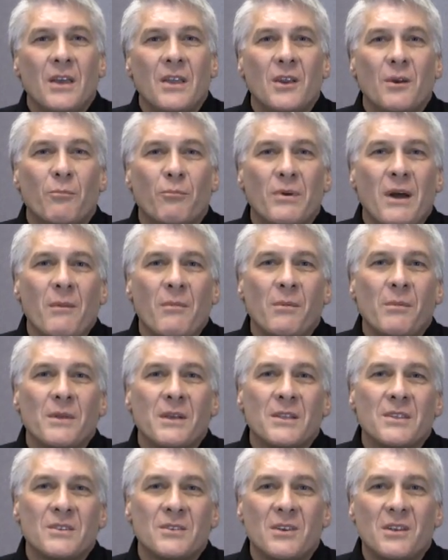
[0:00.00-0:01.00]
You're probably
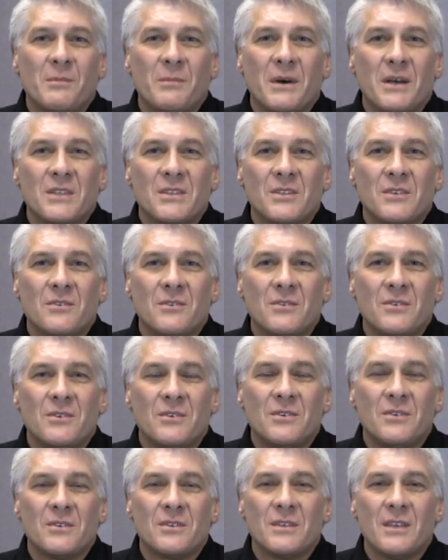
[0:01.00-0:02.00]
concerned about
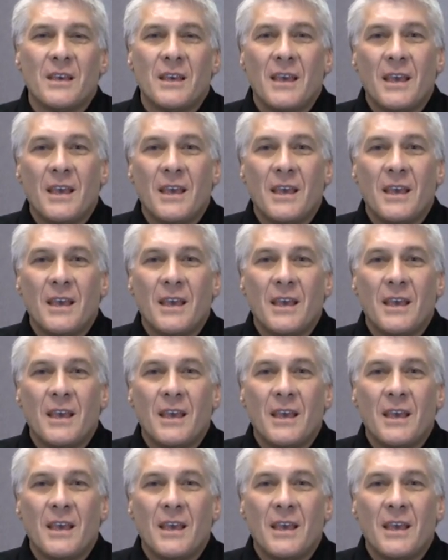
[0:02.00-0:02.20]
sutures.